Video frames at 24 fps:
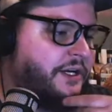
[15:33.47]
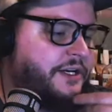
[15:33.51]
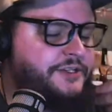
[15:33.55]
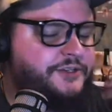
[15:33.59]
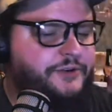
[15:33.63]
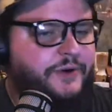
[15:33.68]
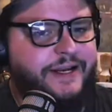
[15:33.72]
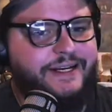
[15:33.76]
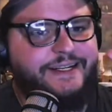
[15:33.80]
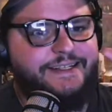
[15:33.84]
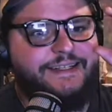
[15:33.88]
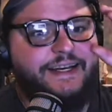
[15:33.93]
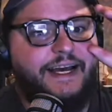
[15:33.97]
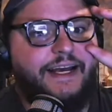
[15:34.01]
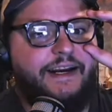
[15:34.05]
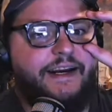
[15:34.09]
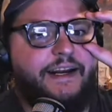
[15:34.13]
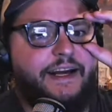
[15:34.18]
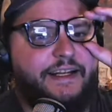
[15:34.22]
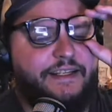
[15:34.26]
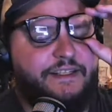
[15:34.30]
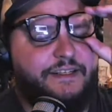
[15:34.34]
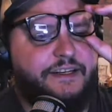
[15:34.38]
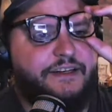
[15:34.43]
So I decided
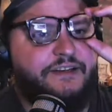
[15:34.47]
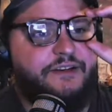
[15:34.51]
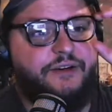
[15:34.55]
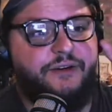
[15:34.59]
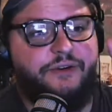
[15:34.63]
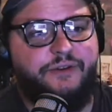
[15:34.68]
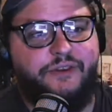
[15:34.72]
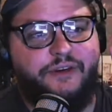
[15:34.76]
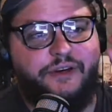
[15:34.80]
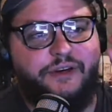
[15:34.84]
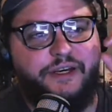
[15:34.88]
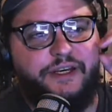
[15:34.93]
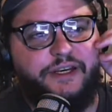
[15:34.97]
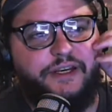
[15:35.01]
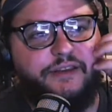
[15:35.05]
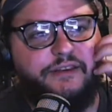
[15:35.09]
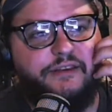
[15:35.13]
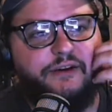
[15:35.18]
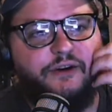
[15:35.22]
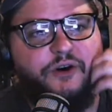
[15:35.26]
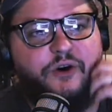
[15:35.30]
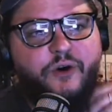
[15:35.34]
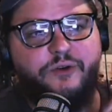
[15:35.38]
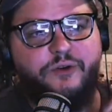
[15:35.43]
not to do
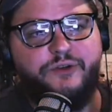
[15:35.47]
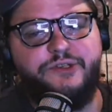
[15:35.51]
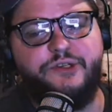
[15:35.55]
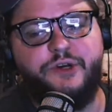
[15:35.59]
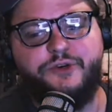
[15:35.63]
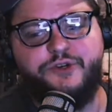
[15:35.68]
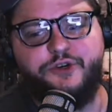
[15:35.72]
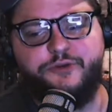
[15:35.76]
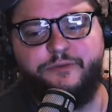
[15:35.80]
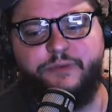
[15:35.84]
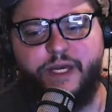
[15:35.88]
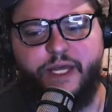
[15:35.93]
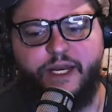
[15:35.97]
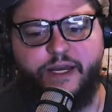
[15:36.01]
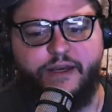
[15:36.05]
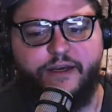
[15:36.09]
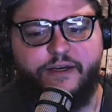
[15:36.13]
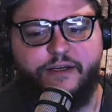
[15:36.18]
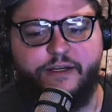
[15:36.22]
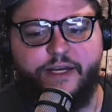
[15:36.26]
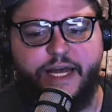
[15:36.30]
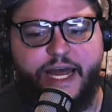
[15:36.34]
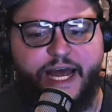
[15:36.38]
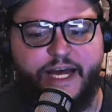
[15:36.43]
the whole social
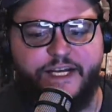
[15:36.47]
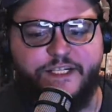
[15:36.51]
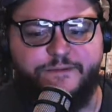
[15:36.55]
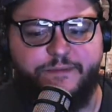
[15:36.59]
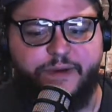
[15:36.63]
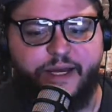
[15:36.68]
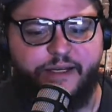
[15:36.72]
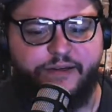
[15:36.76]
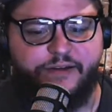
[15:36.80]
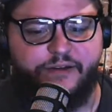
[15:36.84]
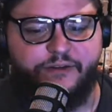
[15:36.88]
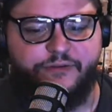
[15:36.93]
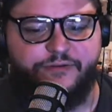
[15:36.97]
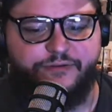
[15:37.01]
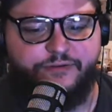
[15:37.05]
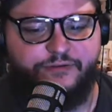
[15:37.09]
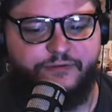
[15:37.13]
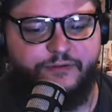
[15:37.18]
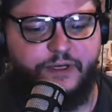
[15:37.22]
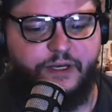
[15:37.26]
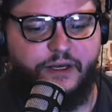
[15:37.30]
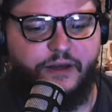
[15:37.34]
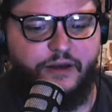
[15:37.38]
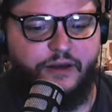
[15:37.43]
media aspect of
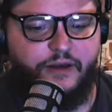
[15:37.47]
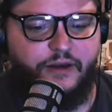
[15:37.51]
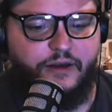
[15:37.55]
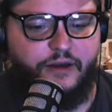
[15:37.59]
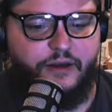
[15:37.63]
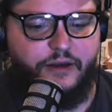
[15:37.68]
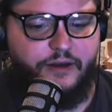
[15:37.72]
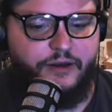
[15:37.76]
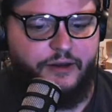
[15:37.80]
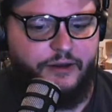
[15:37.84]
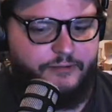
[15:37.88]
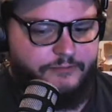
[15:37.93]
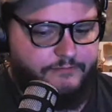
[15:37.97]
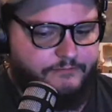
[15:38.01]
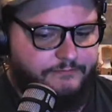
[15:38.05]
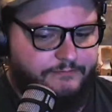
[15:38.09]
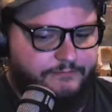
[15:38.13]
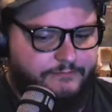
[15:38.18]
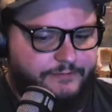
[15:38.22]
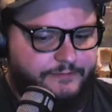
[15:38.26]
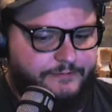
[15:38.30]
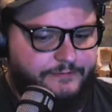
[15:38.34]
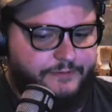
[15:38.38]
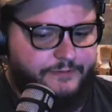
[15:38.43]

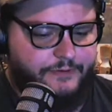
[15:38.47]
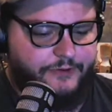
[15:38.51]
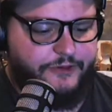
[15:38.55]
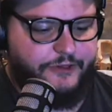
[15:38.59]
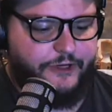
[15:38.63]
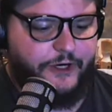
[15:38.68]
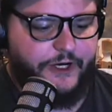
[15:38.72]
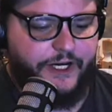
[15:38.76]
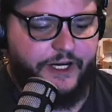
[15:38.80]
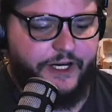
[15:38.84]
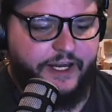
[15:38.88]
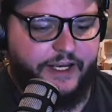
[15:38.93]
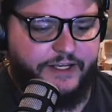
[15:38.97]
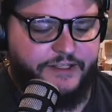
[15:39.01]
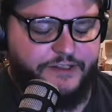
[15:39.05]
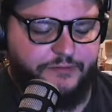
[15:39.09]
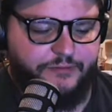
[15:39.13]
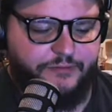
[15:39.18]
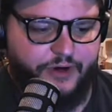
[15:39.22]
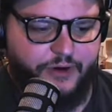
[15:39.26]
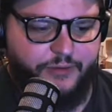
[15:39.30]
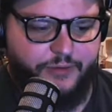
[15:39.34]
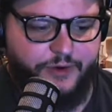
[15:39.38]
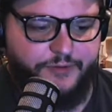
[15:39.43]
30 days
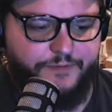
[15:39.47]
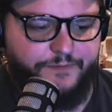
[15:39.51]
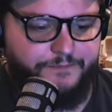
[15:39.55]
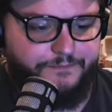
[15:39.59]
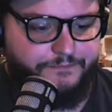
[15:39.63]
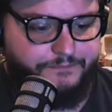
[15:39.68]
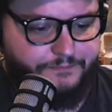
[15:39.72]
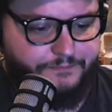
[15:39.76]
of bourbon.